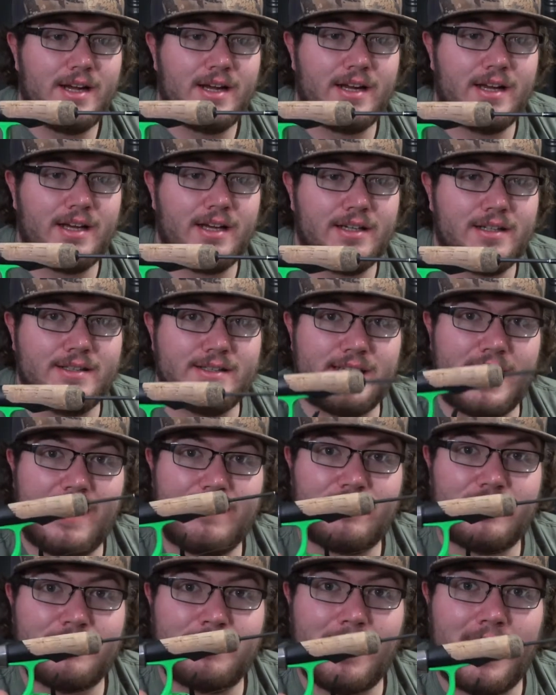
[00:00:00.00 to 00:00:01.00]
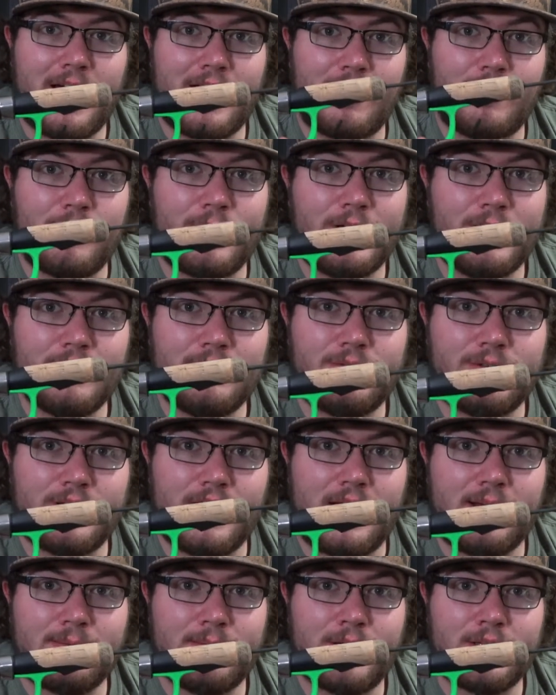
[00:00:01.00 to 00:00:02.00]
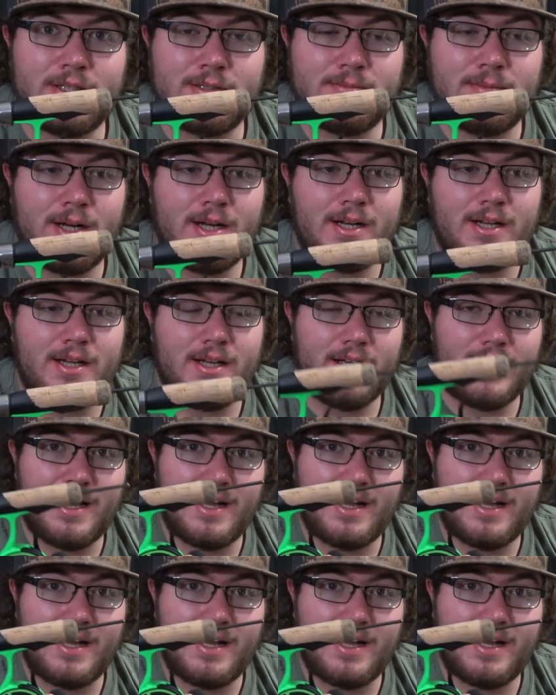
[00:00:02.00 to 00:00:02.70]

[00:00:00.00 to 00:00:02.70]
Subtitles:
because after buying a reel for that much money,